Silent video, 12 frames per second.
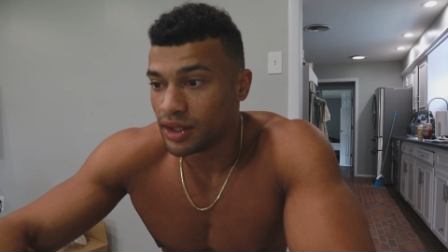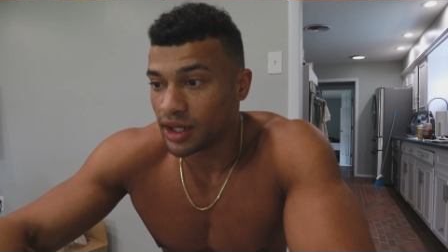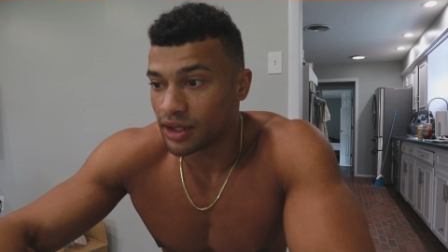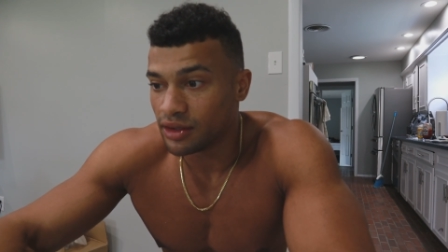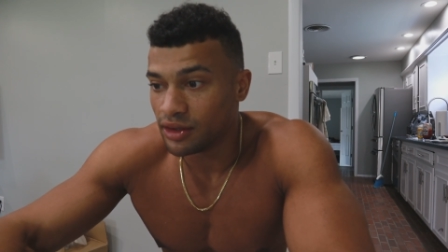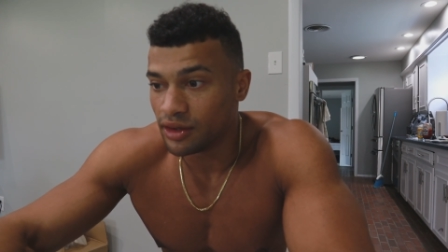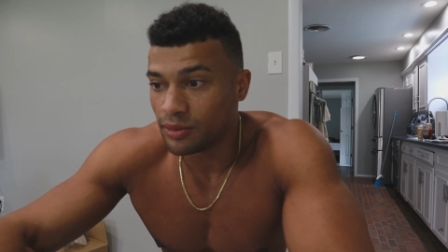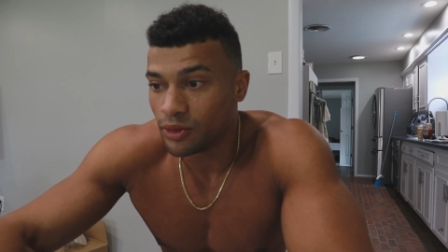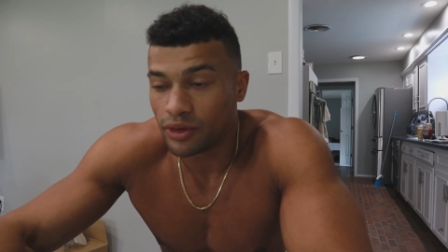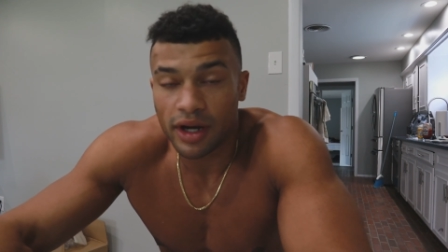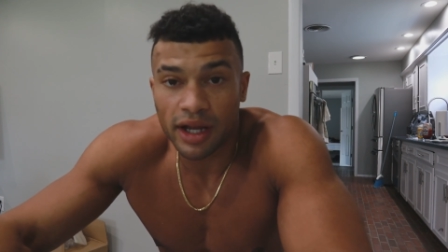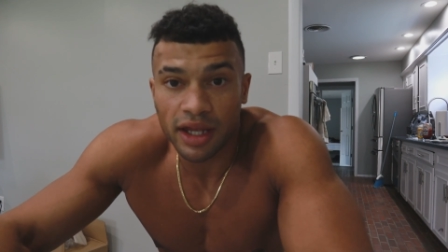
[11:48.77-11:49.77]
and I could have done
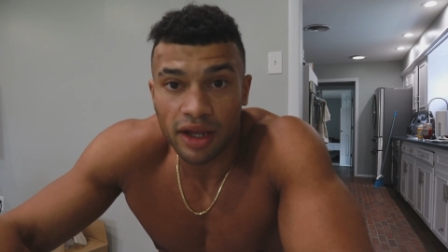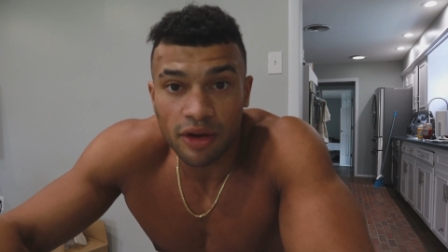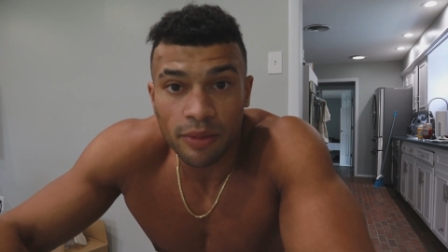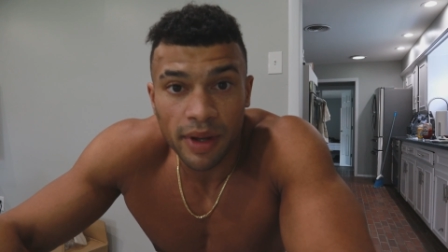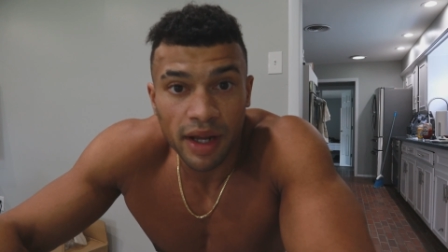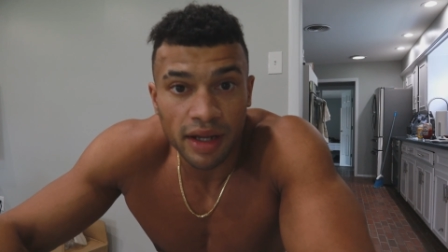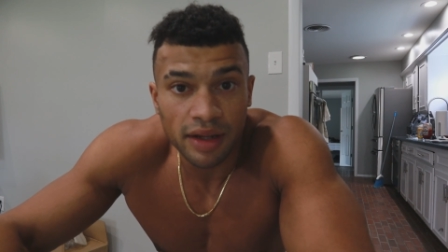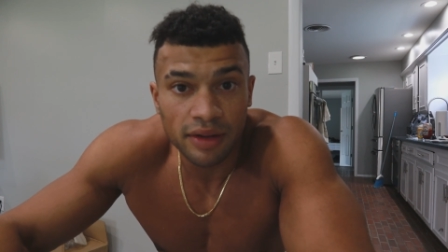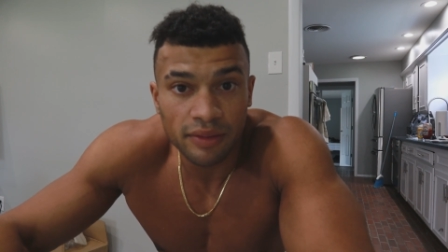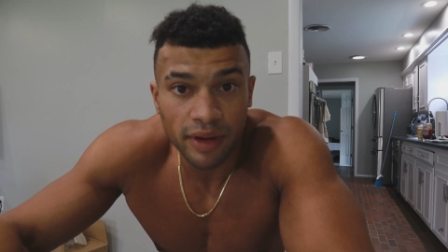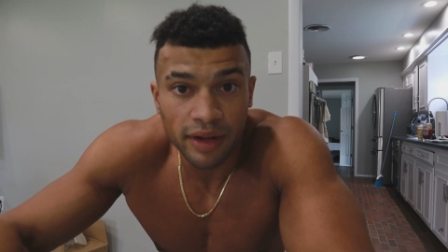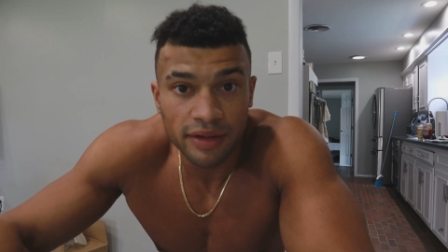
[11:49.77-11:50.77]
more, I can't go back,
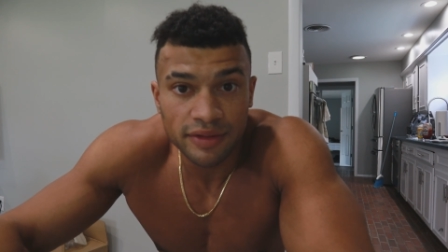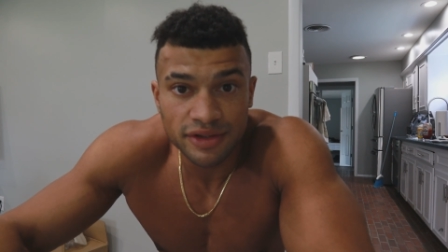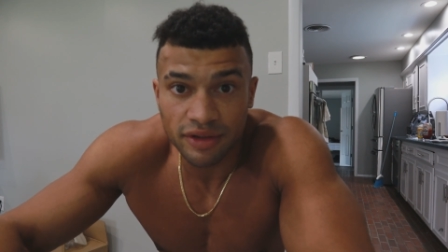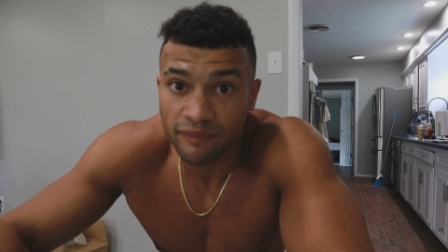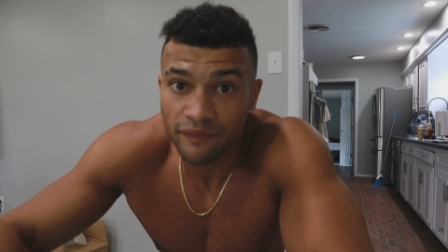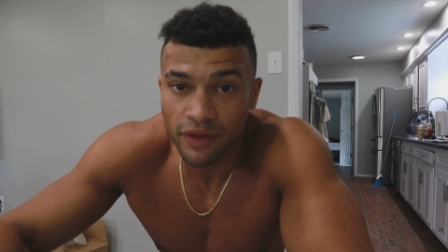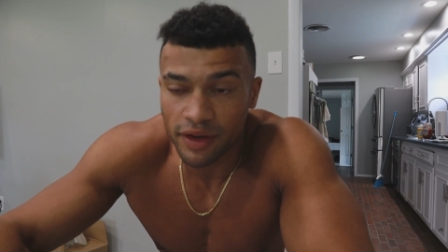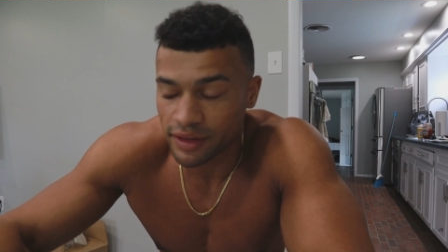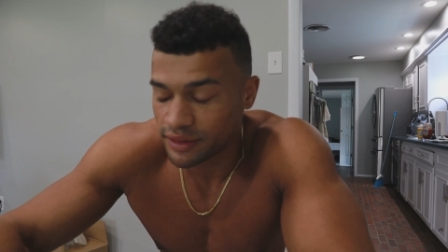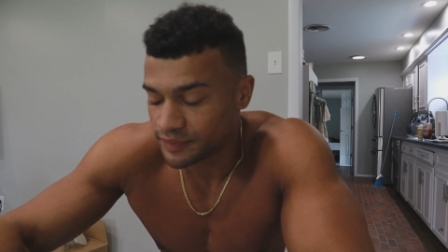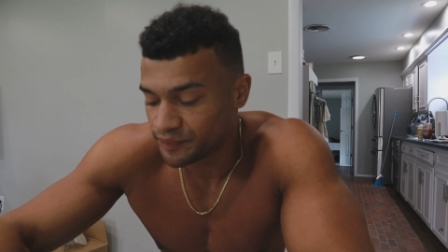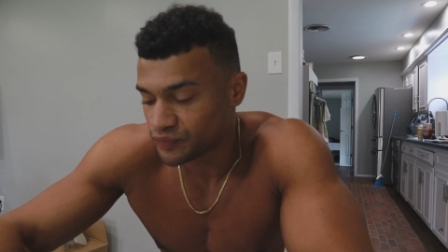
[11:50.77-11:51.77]
right? So I'm
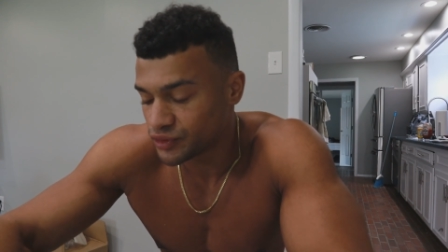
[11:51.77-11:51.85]
fucked.